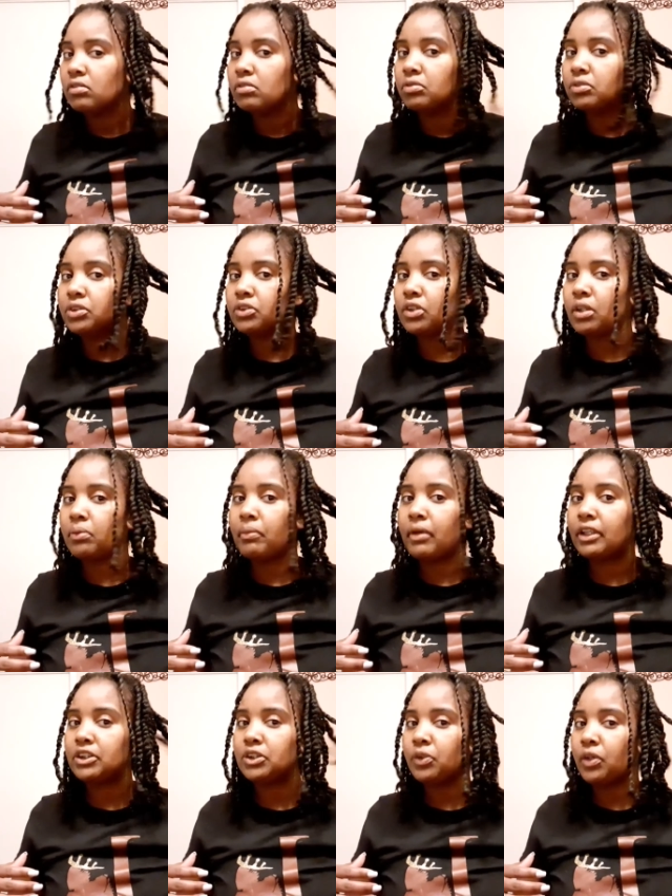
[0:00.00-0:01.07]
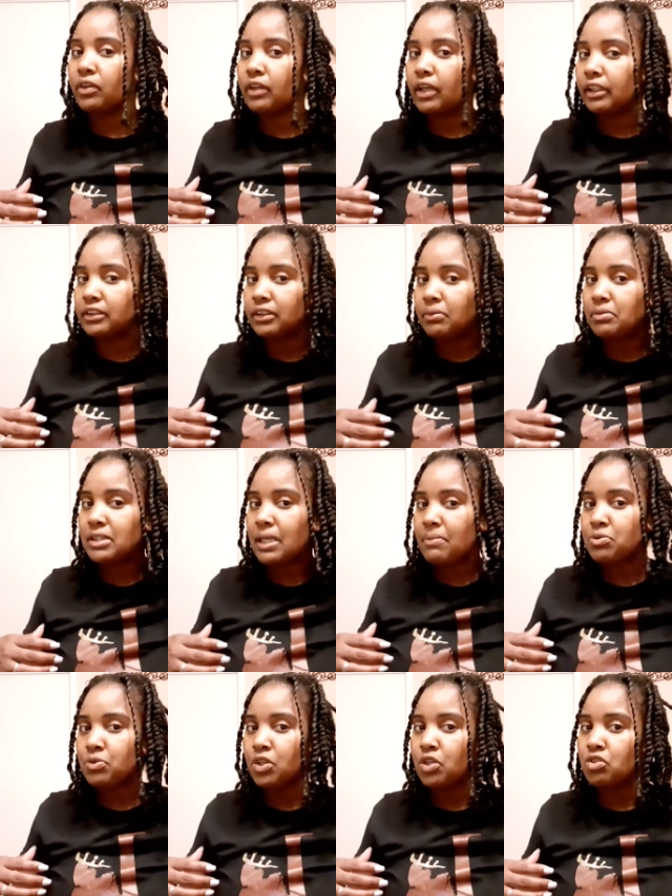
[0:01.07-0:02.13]
just gonna make sure that sometimes
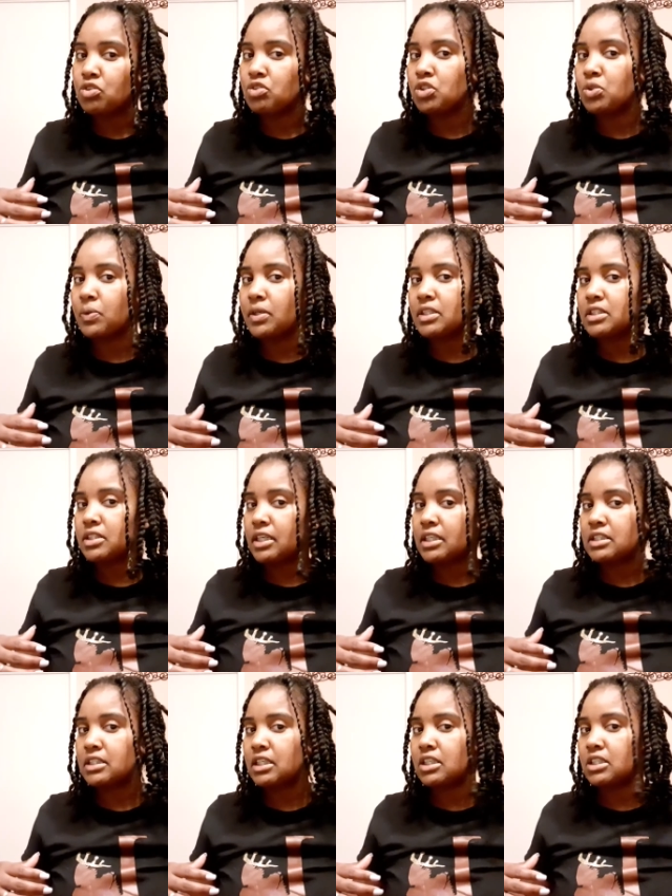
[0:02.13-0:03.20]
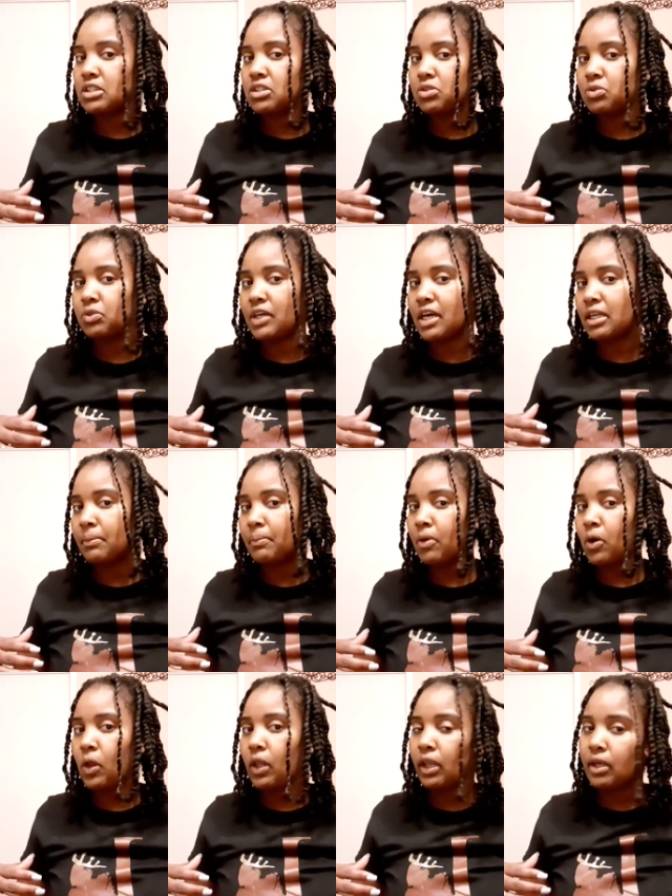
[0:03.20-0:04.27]
when you do twists, they tend to kind of
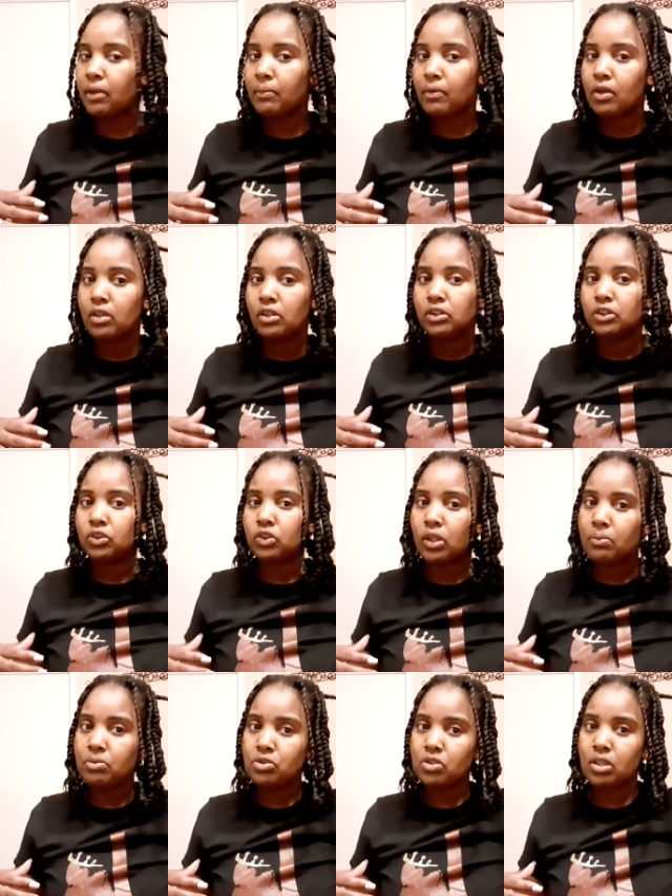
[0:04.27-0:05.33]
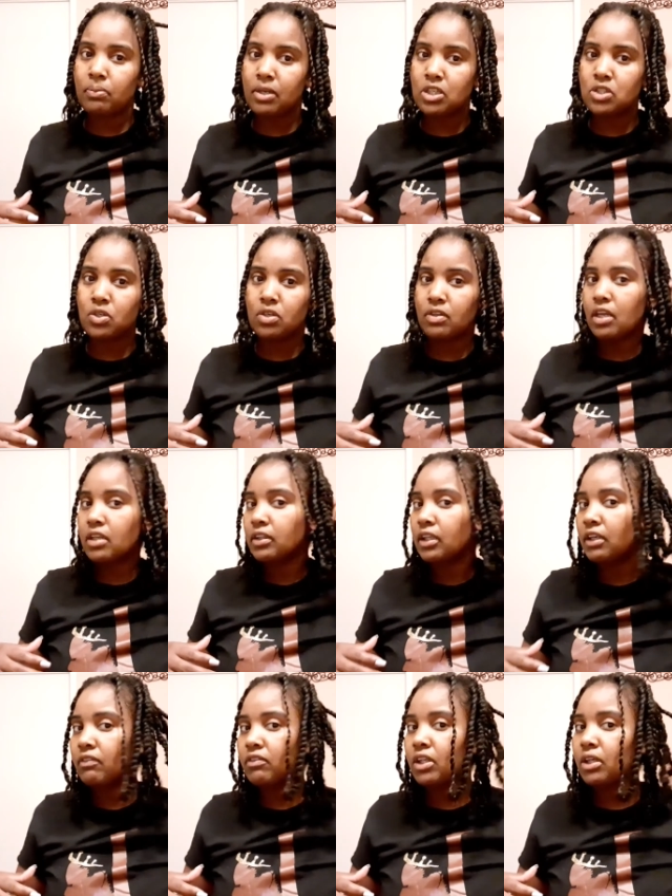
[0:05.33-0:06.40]
ball up. So I'm just gonna make sure that none
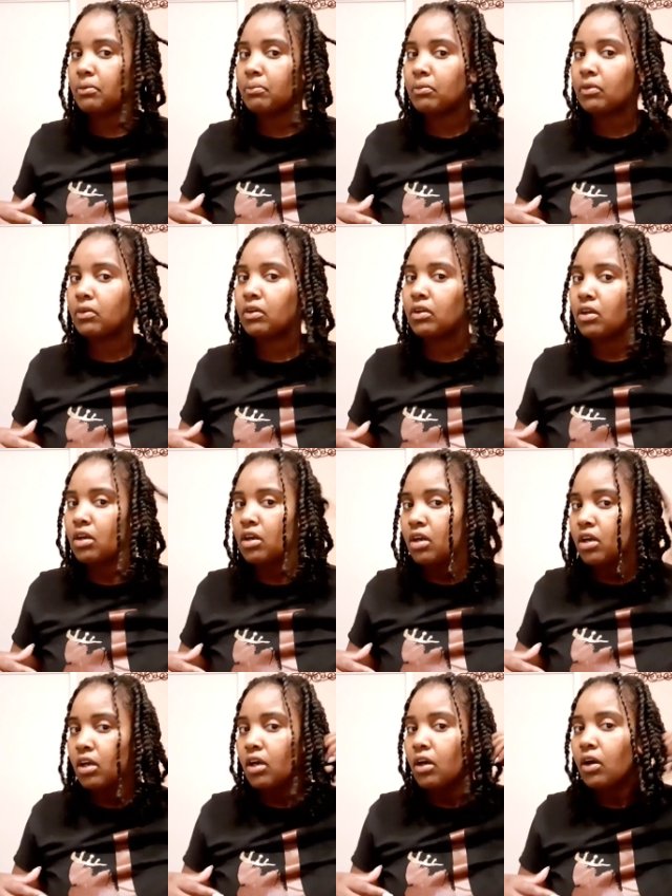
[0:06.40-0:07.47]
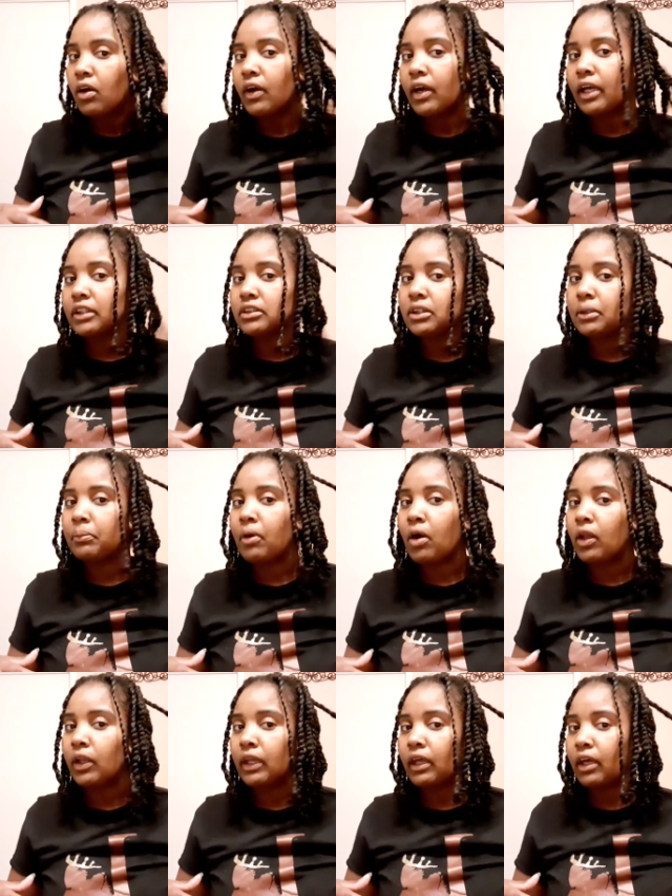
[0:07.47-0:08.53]
of them are actually
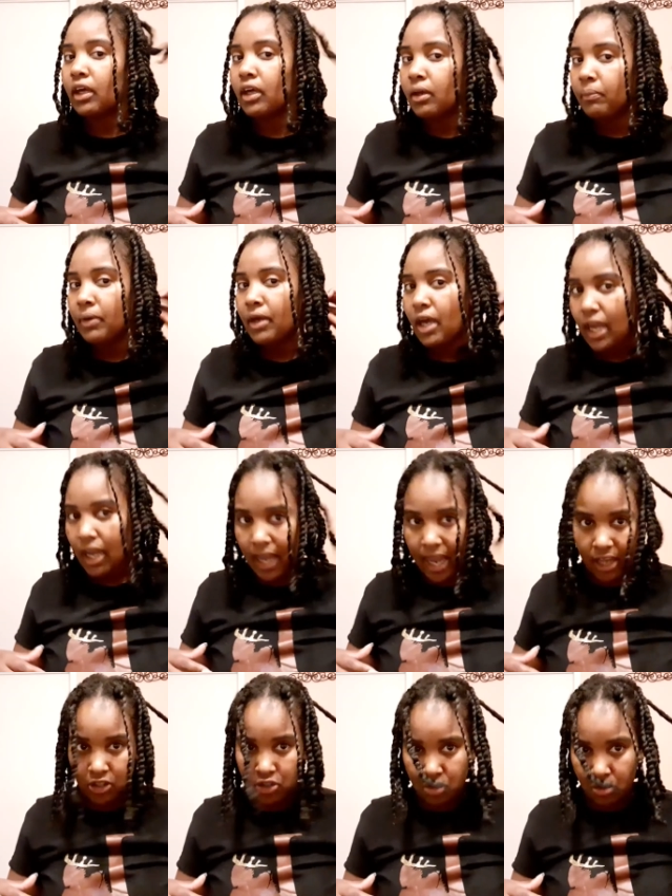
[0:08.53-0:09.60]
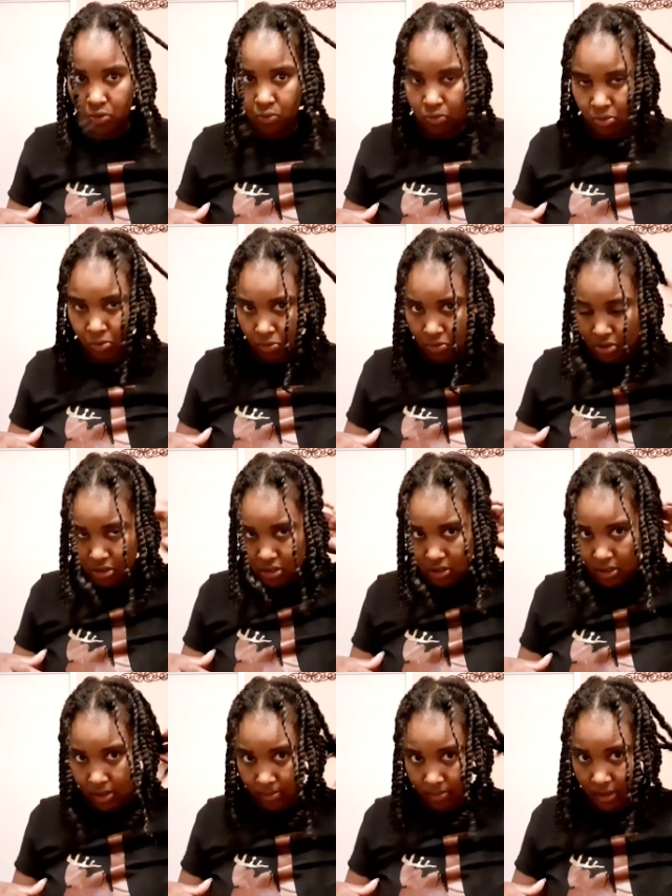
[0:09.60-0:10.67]
balling up at your roots,
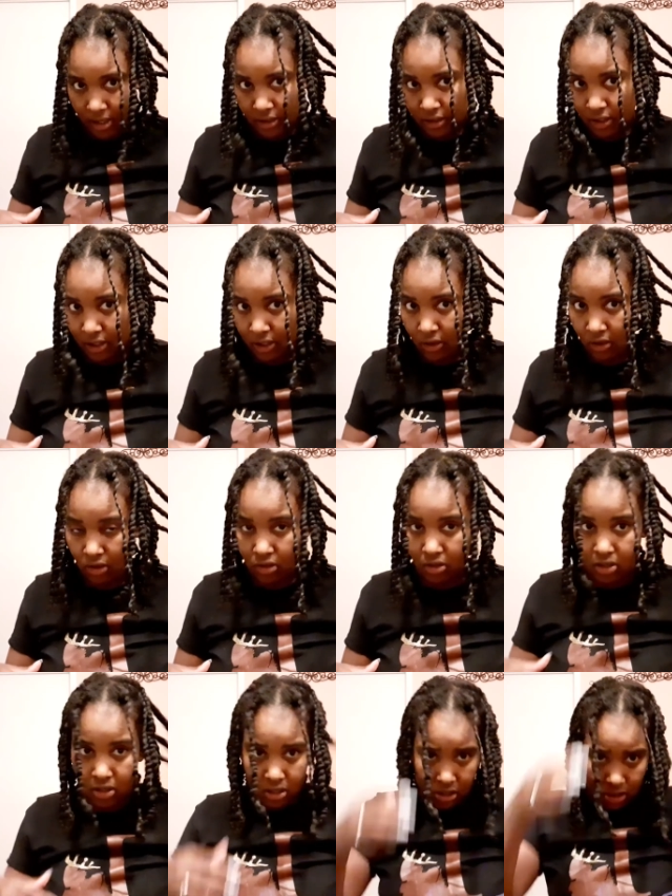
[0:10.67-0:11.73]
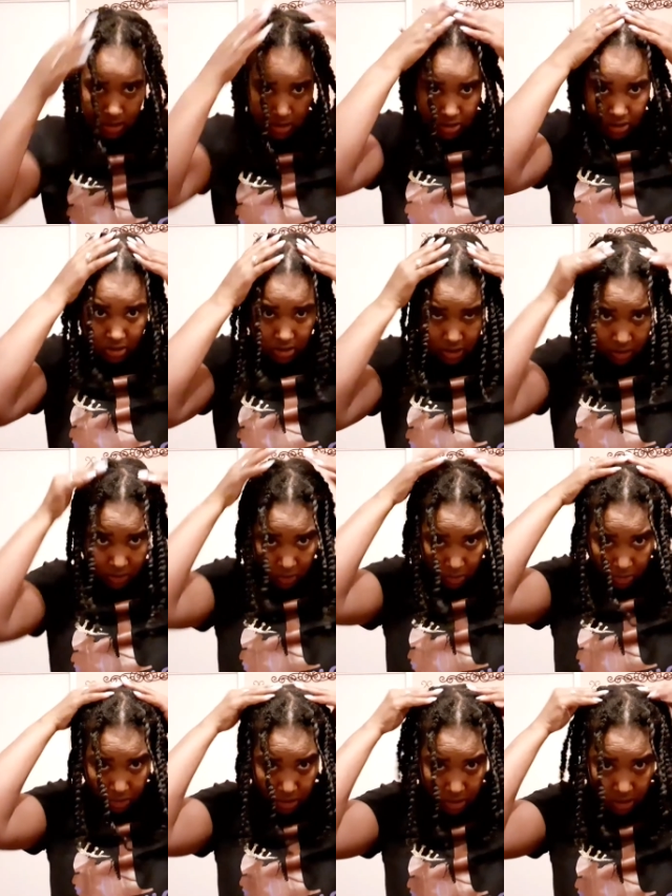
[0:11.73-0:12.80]
that they are
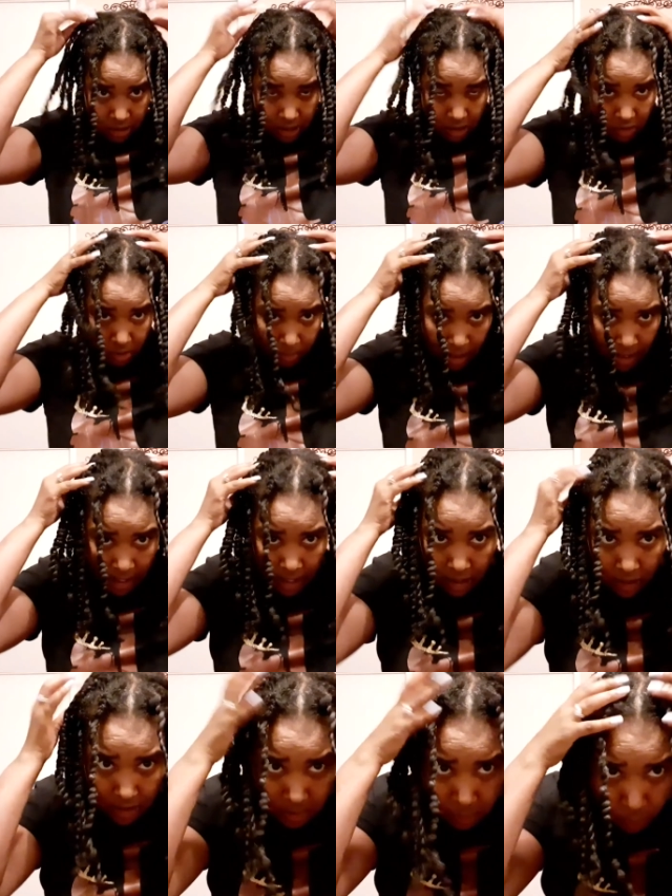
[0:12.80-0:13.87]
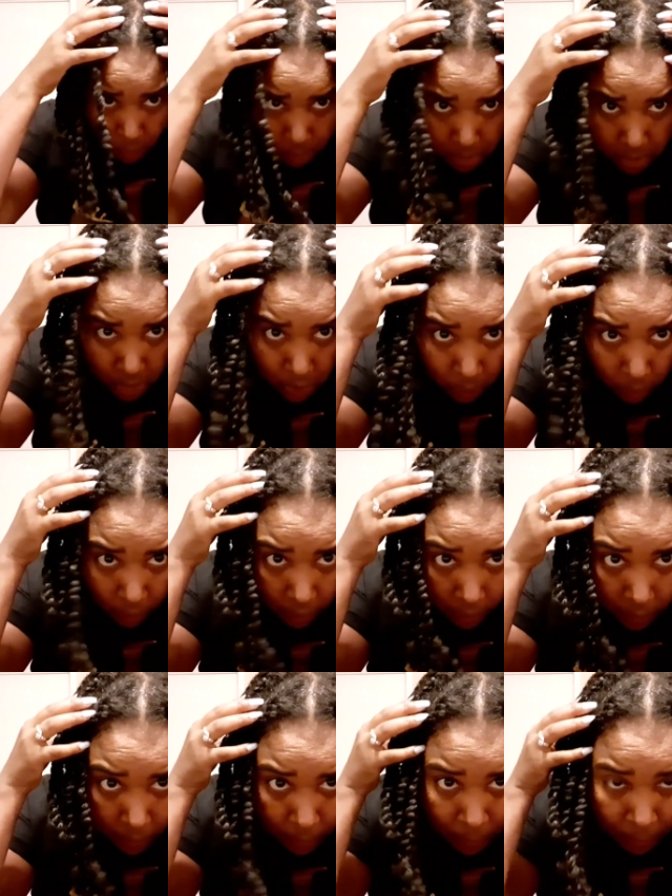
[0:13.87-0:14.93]
still giving my hair room to grow.